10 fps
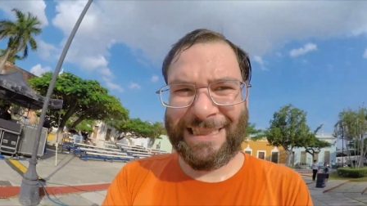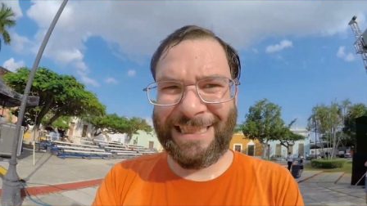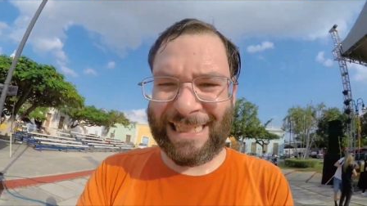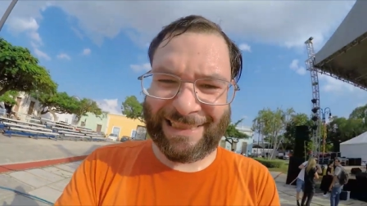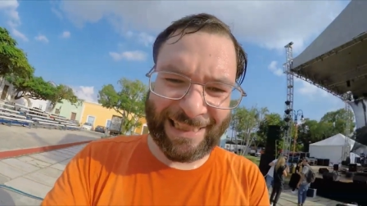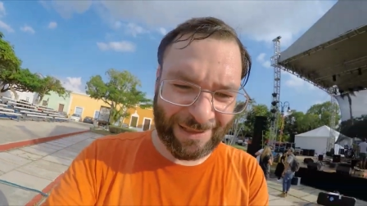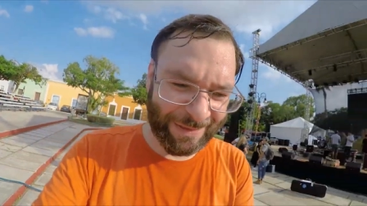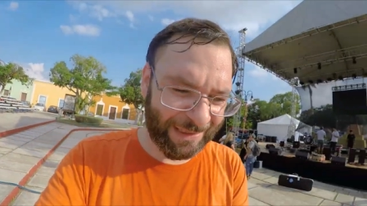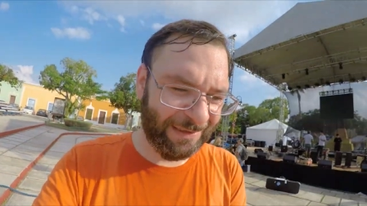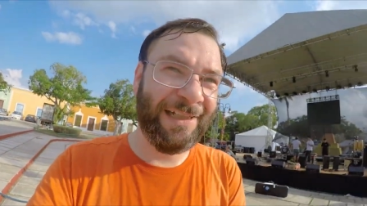And then that's it. I
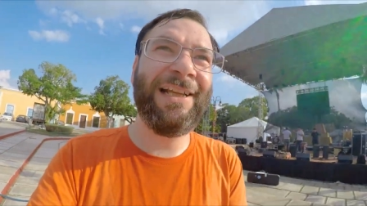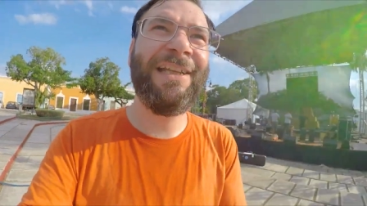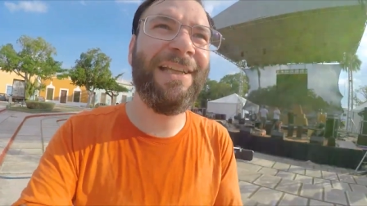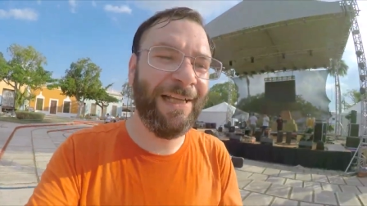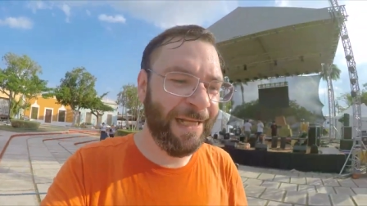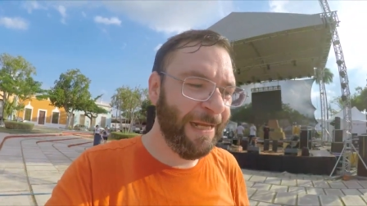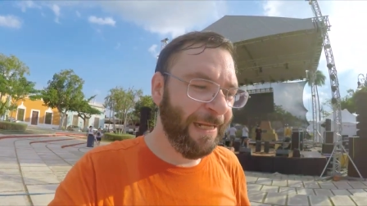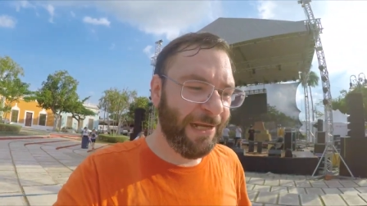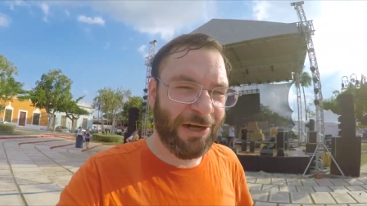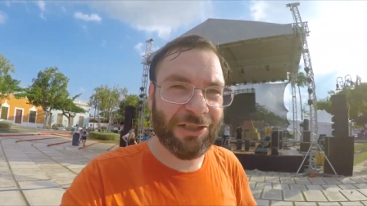mean,
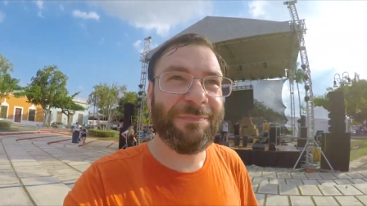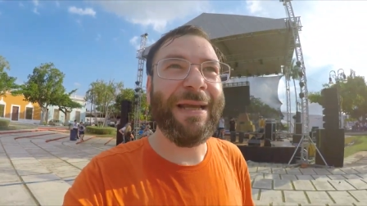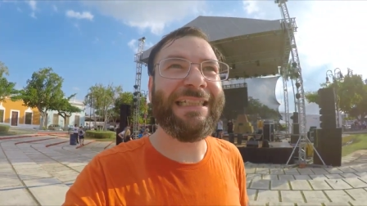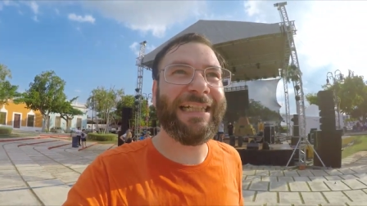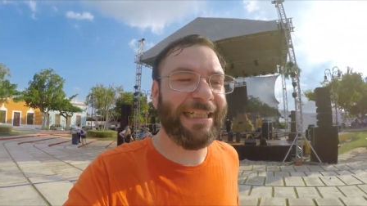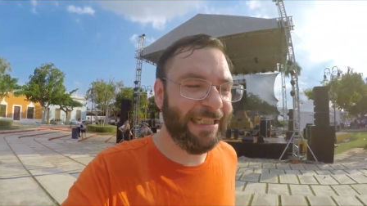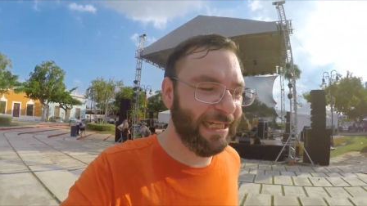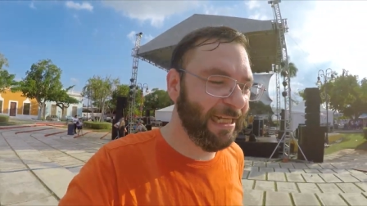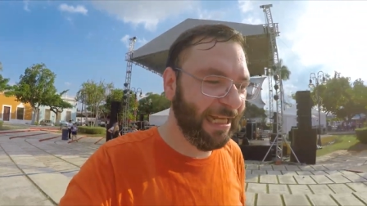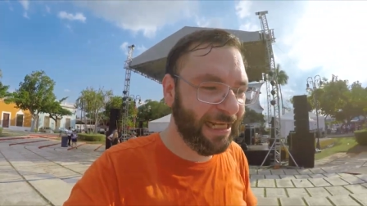you know, it's basically
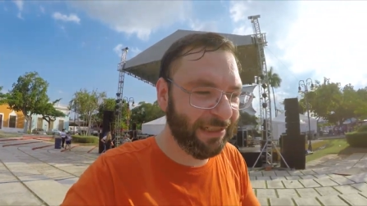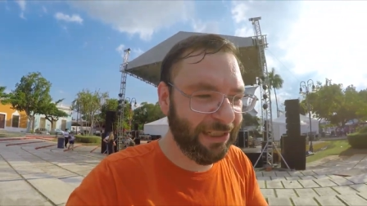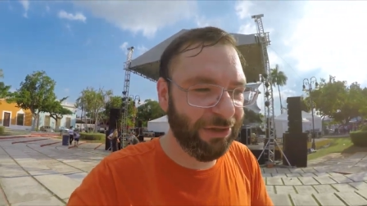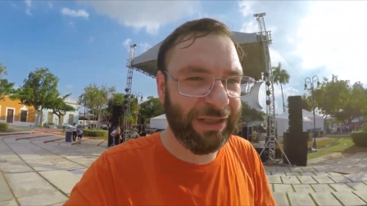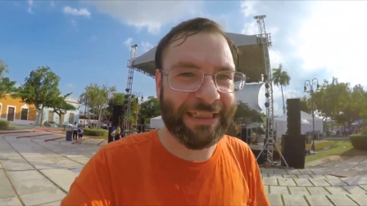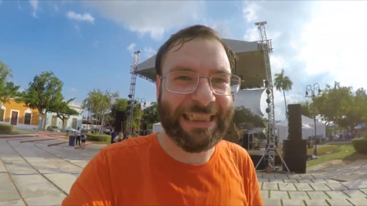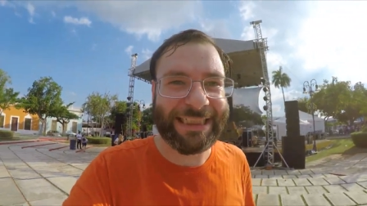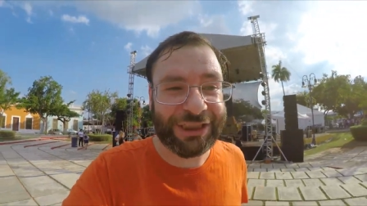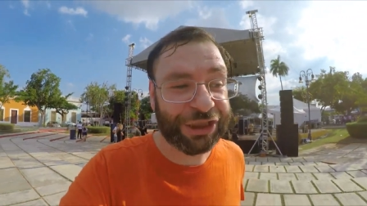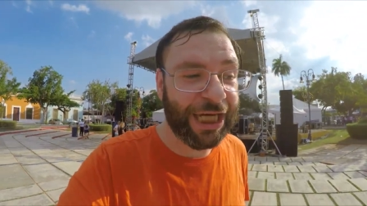it. Again, you know,
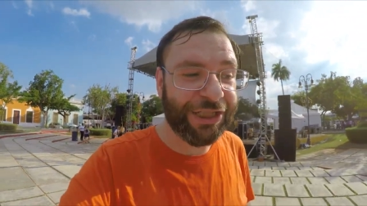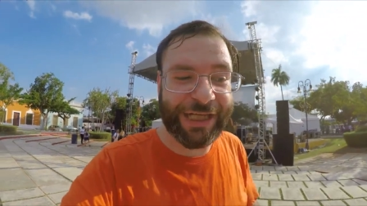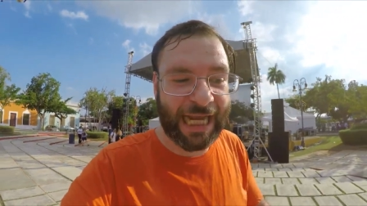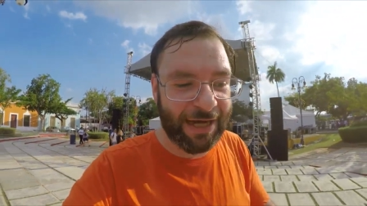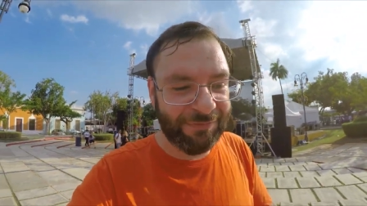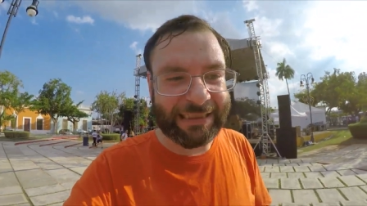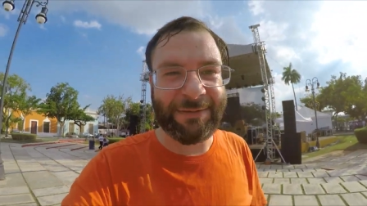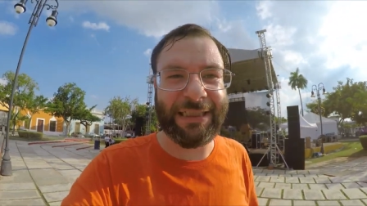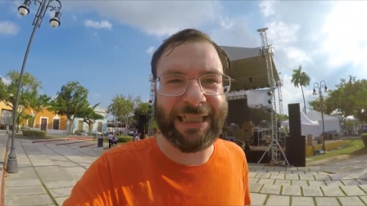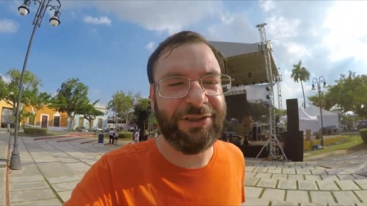this is changing every
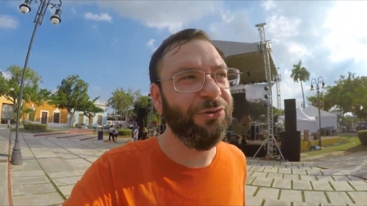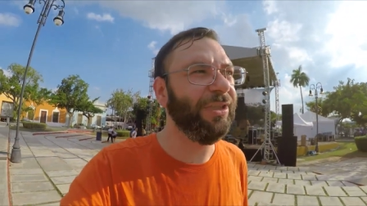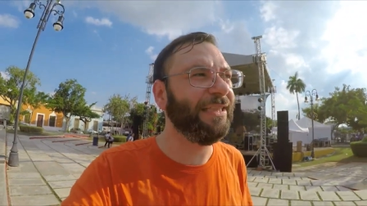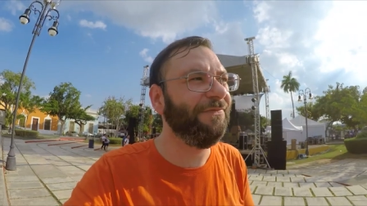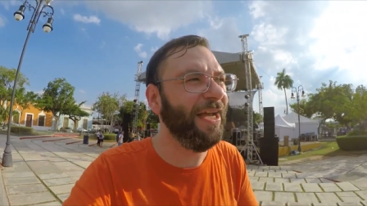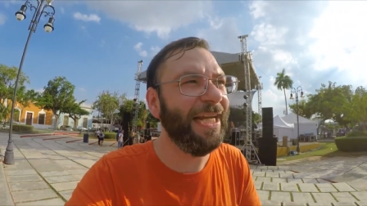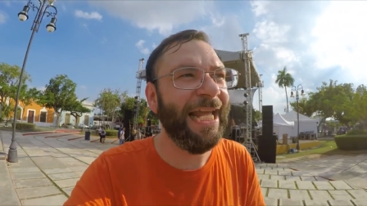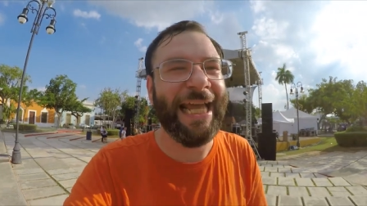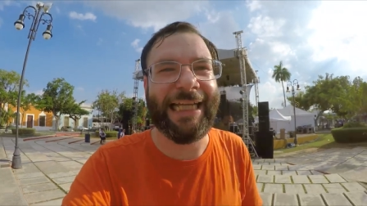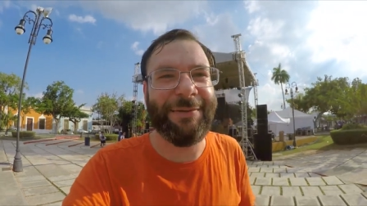time that they do this event.
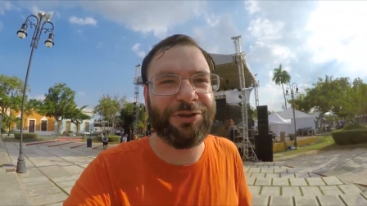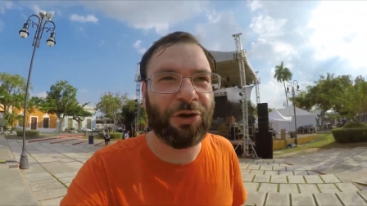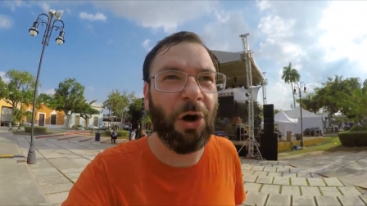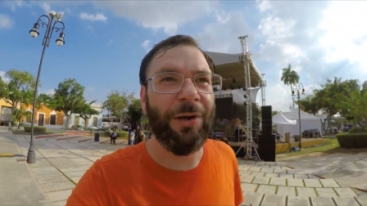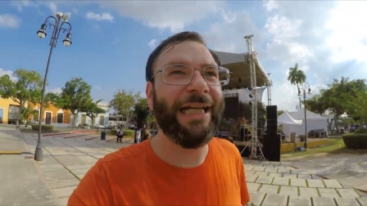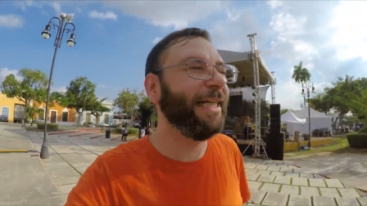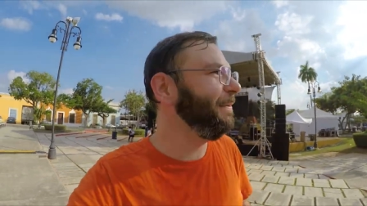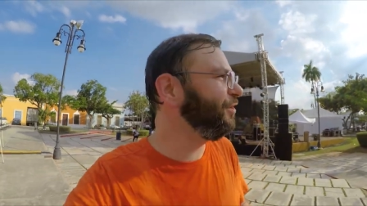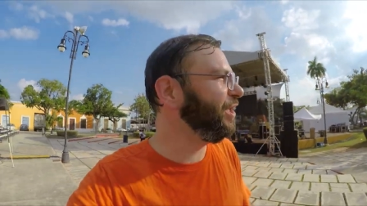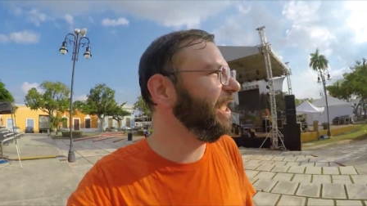It keeps growing, it
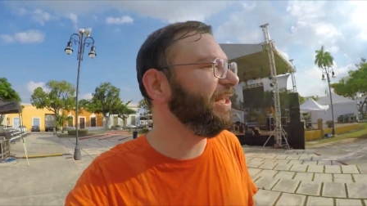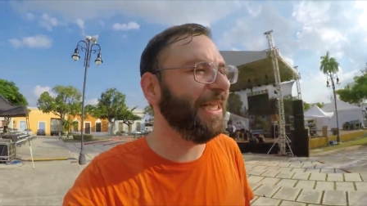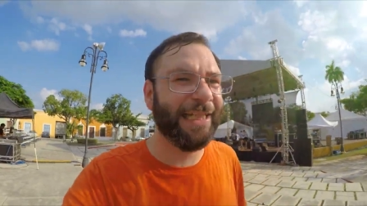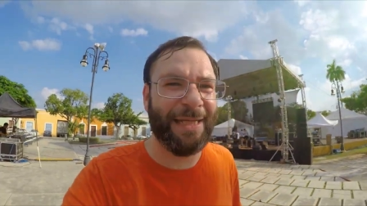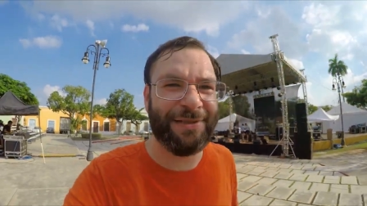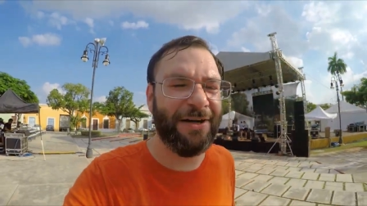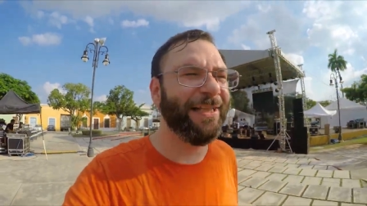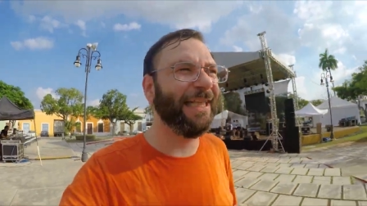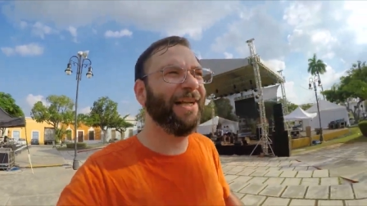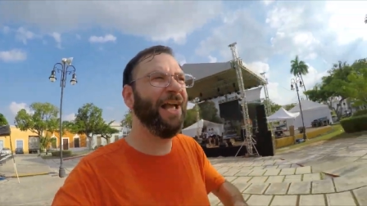keeps changing, it keeps
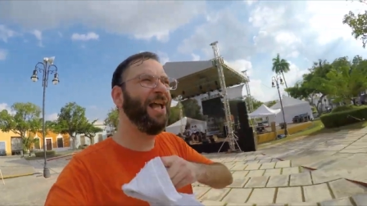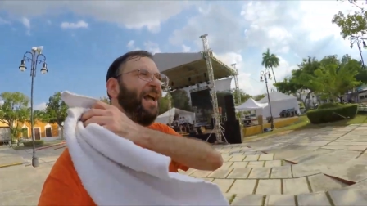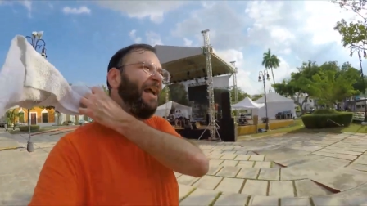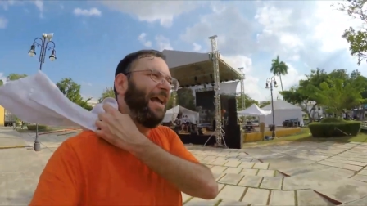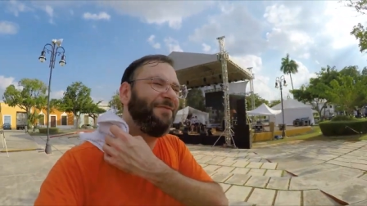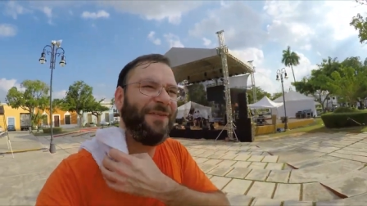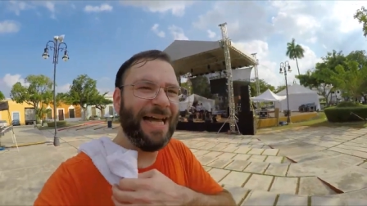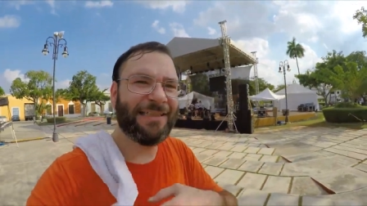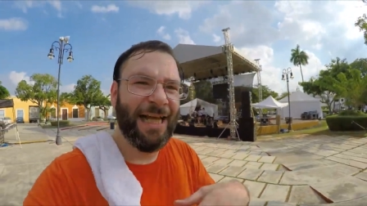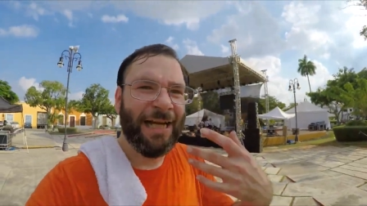everything. In
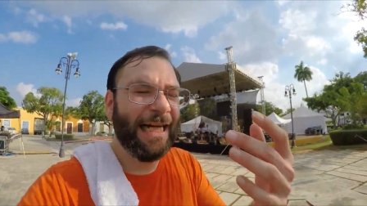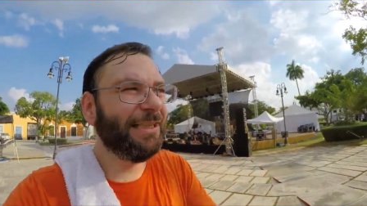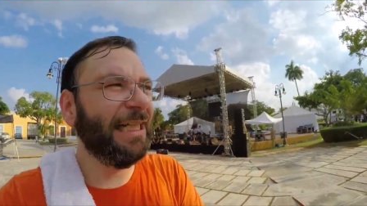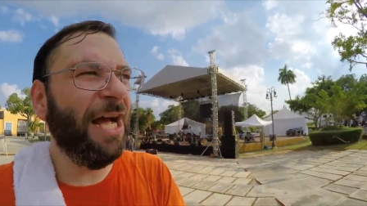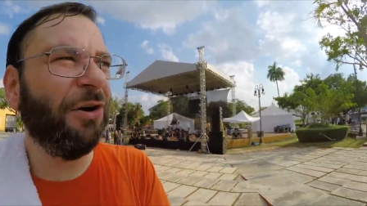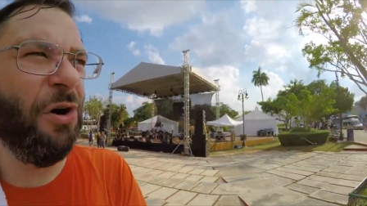fact, let's now